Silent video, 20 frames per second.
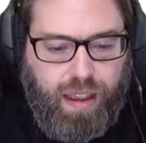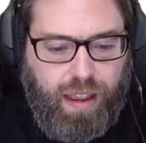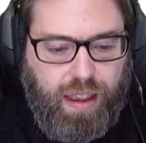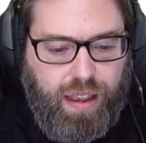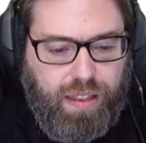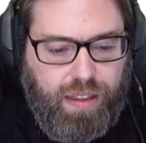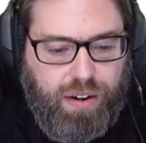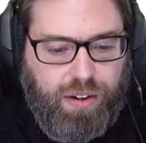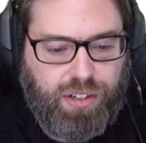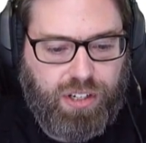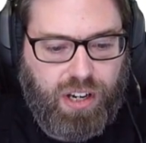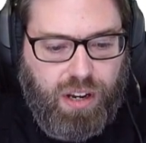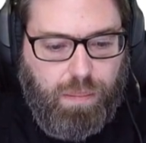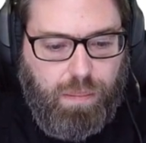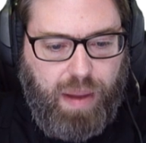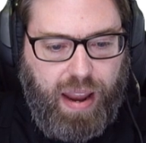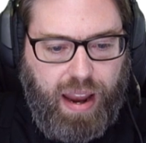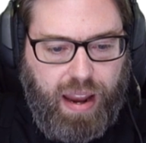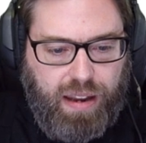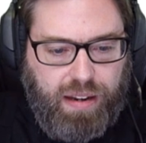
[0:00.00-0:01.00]
And there's a
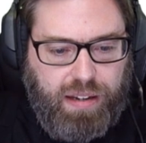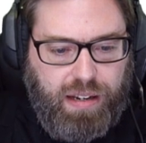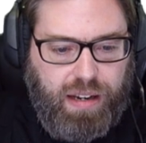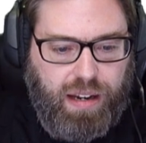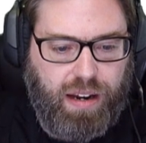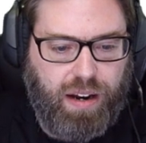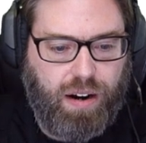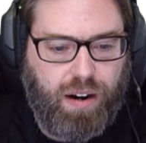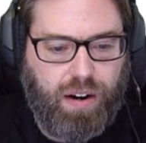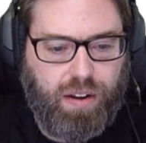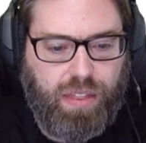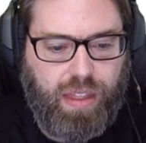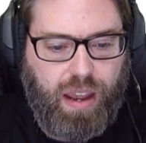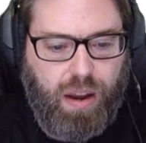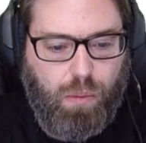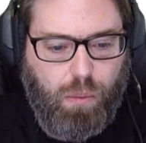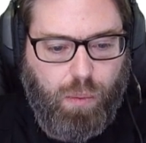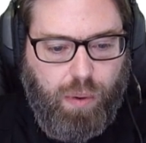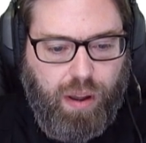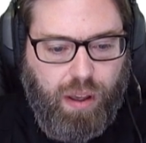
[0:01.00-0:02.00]
command here
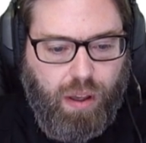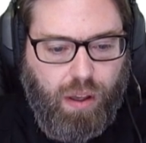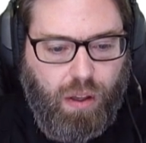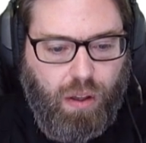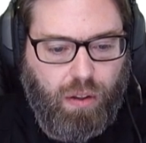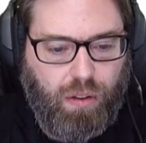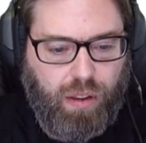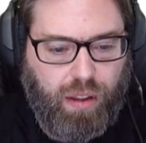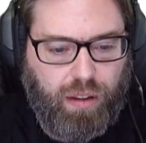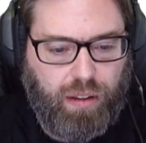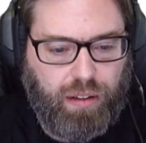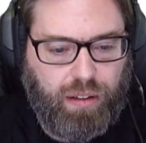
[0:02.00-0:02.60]
that will